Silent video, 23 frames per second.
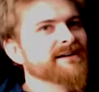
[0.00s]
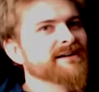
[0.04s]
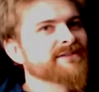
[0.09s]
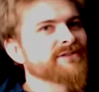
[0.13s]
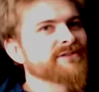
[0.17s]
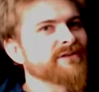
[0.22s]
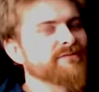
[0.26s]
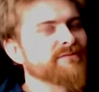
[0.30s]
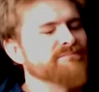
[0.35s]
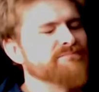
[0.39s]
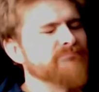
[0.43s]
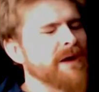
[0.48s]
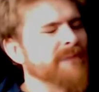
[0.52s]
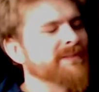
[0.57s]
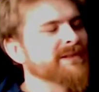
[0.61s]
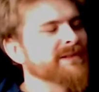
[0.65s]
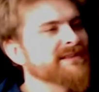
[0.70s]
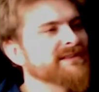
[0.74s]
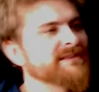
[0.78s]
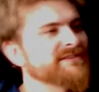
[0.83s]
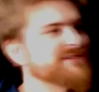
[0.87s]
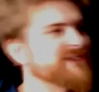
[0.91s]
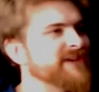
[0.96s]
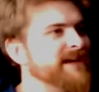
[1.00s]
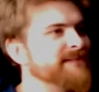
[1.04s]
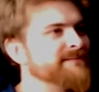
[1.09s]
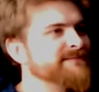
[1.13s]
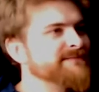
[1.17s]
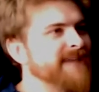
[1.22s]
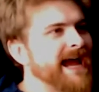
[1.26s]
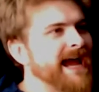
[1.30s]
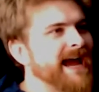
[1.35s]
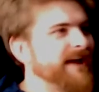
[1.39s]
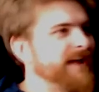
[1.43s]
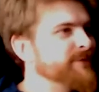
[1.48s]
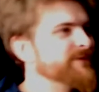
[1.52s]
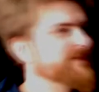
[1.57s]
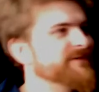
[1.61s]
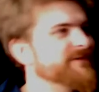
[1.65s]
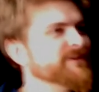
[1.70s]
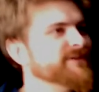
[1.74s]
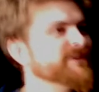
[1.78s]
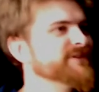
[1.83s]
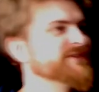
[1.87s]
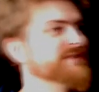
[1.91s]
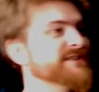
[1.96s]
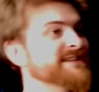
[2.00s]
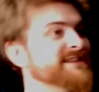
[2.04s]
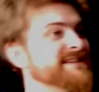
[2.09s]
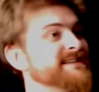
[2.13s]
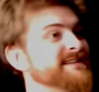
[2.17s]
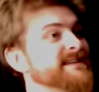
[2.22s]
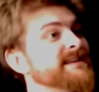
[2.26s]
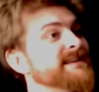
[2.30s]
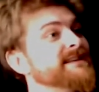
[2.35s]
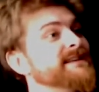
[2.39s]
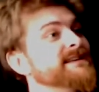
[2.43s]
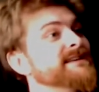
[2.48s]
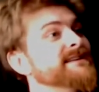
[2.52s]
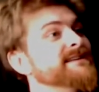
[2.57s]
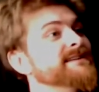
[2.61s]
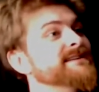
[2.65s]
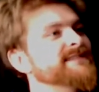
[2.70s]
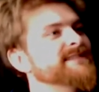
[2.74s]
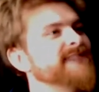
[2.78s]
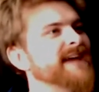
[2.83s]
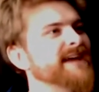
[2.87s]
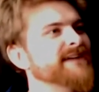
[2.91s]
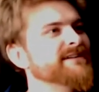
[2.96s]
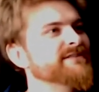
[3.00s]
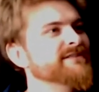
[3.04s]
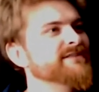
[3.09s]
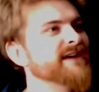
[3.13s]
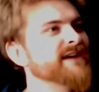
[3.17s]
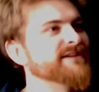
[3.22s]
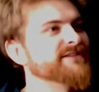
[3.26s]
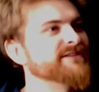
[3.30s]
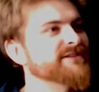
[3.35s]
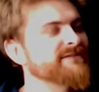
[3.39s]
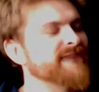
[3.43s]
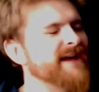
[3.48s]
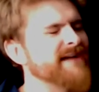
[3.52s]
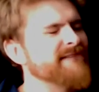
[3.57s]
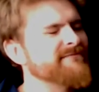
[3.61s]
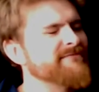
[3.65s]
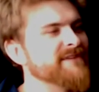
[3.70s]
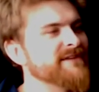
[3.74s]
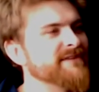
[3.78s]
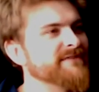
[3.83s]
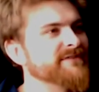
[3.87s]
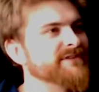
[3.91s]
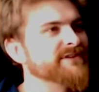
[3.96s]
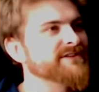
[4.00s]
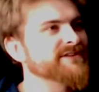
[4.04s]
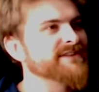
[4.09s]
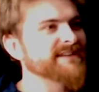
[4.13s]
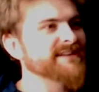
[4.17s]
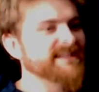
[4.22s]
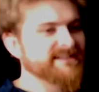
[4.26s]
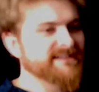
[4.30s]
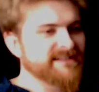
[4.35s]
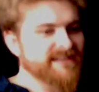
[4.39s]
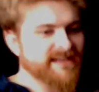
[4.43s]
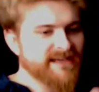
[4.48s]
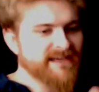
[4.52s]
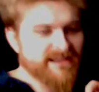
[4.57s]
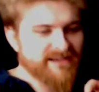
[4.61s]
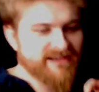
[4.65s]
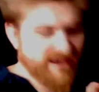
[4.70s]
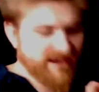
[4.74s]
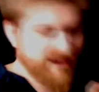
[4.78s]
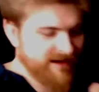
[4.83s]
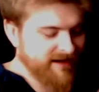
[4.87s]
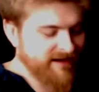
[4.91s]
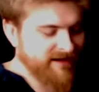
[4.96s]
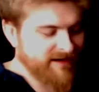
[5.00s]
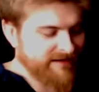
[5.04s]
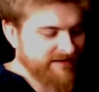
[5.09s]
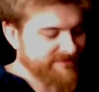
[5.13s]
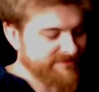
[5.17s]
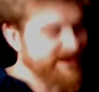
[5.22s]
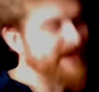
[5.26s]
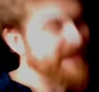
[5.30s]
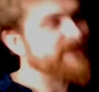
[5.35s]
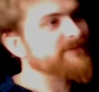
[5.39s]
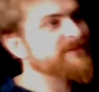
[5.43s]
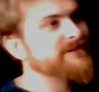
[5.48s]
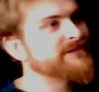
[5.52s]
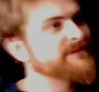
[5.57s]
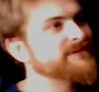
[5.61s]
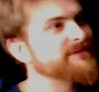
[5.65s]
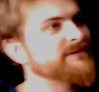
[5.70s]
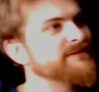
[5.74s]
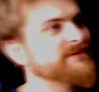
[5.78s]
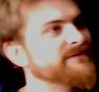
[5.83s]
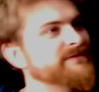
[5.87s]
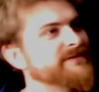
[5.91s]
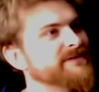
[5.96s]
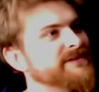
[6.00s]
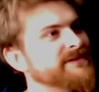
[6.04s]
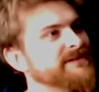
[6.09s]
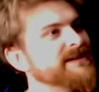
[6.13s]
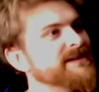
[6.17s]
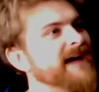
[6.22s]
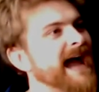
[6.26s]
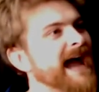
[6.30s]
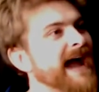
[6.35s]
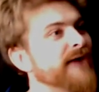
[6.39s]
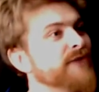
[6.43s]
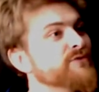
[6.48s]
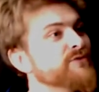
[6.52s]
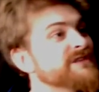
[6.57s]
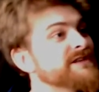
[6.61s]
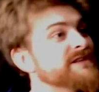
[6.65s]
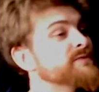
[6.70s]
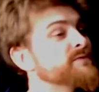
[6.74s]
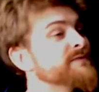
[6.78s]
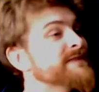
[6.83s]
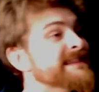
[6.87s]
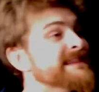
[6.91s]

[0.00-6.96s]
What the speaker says: sort of bubble-shaped aquifers and seas and underground rivers, and they carve out sort of houses